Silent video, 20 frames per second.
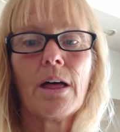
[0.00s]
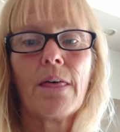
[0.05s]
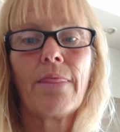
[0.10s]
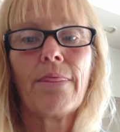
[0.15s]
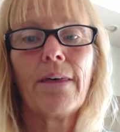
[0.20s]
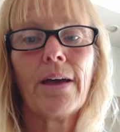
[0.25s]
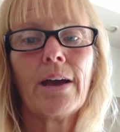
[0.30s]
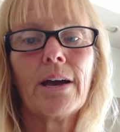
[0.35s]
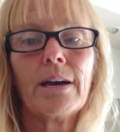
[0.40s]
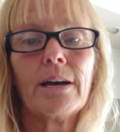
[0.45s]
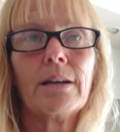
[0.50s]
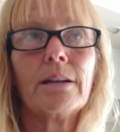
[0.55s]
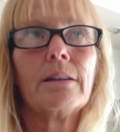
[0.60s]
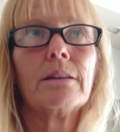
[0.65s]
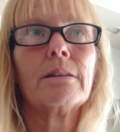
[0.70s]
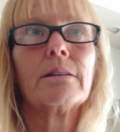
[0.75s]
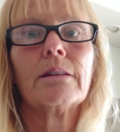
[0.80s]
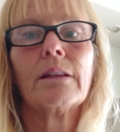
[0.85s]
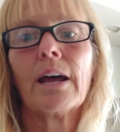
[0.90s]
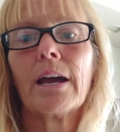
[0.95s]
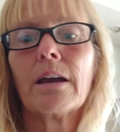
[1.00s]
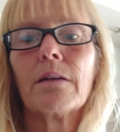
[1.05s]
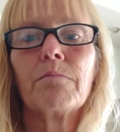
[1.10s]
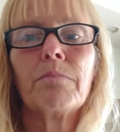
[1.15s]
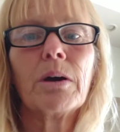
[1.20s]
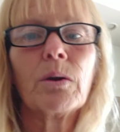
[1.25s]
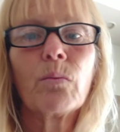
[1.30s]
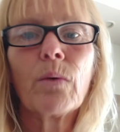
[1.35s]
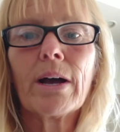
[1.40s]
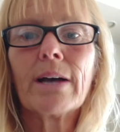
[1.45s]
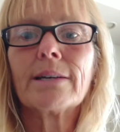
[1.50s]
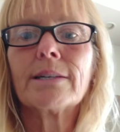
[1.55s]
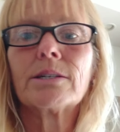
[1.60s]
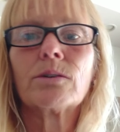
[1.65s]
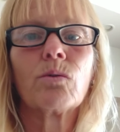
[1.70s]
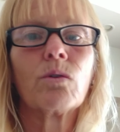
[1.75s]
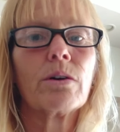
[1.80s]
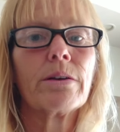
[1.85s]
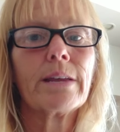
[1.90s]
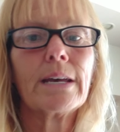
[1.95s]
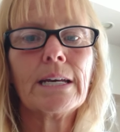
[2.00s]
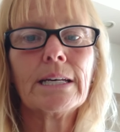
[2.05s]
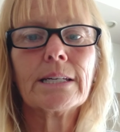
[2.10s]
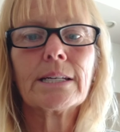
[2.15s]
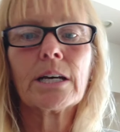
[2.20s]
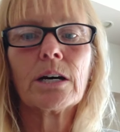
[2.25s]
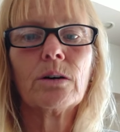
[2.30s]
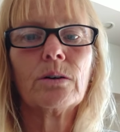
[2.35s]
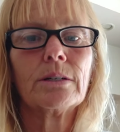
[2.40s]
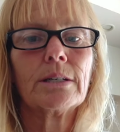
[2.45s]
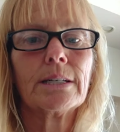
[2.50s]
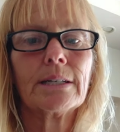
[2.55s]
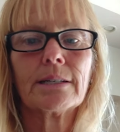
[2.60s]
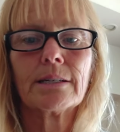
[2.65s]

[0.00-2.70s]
than like Midwest or the East Coast.